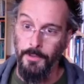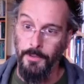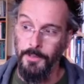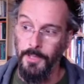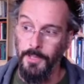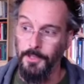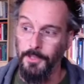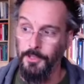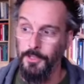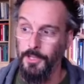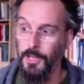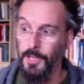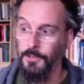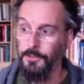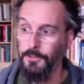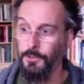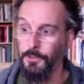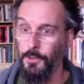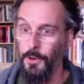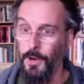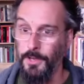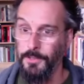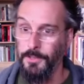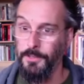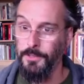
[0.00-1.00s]
the educational
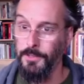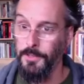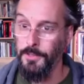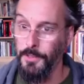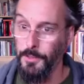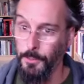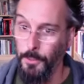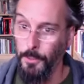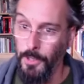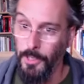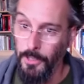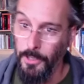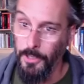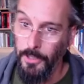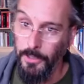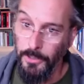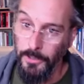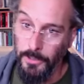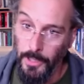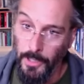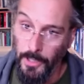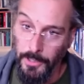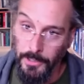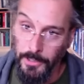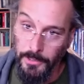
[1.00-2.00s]
crisis, is what I
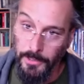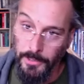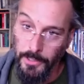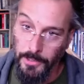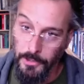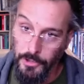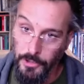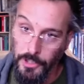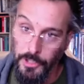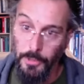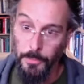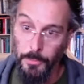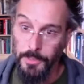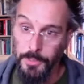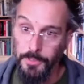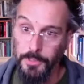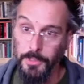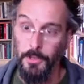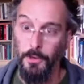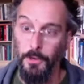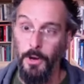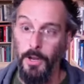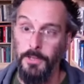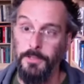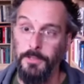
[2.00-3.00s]
call a
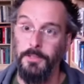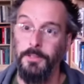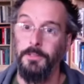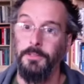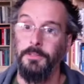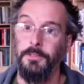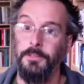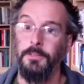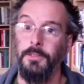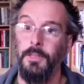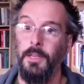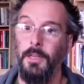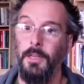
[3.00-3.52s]
legitimacy crisis,